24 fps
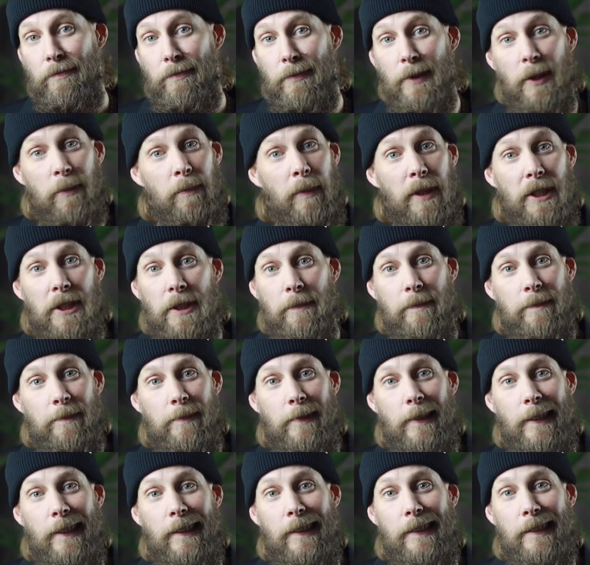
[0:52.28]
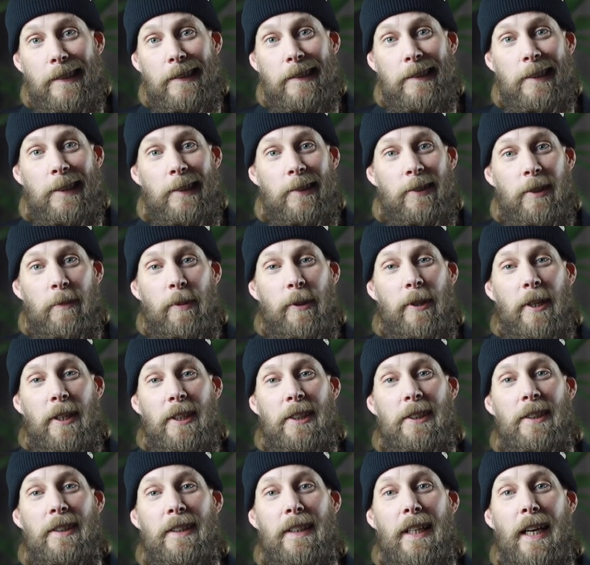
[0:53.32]
not much, since the
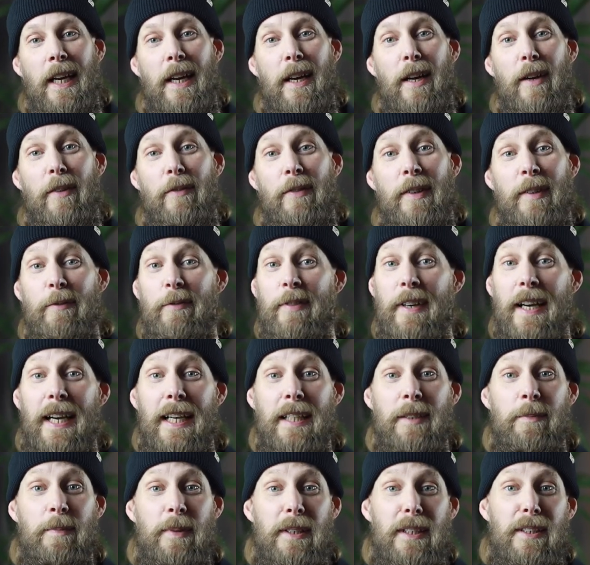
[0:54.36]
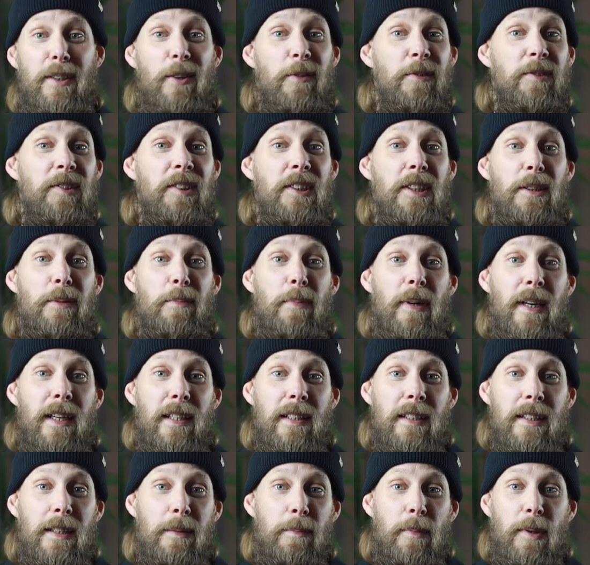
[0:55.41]
production have in fact been overseen
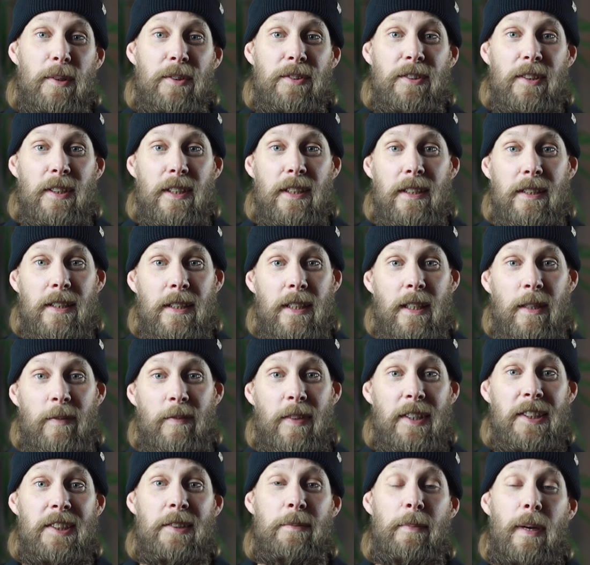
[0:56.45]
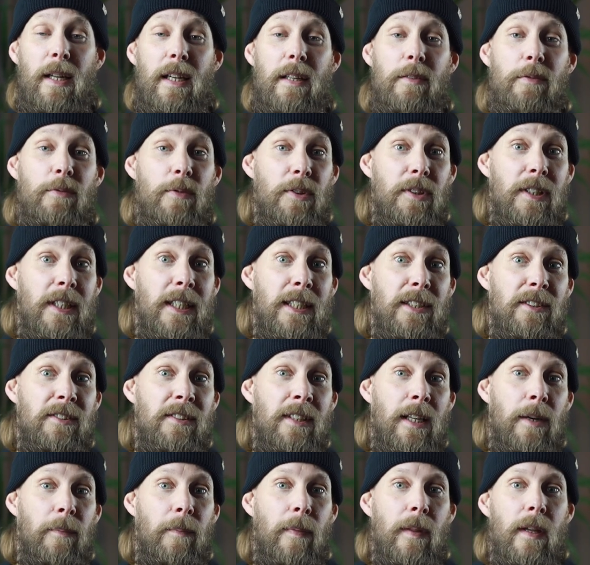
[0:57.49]
by the monks at Vestmalle for
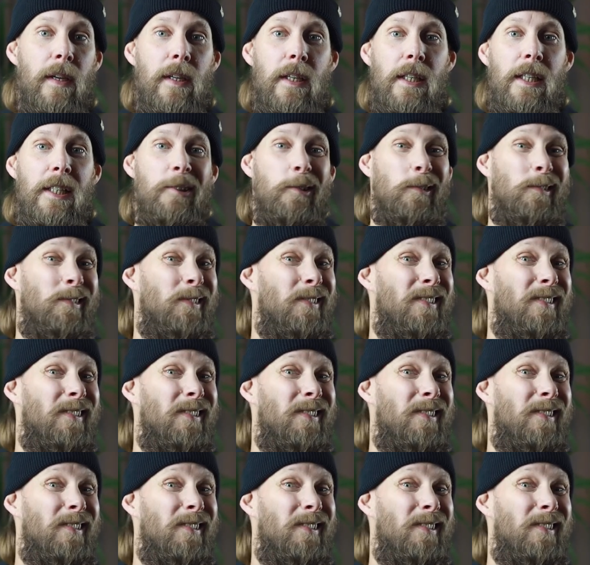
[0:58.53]
years now, so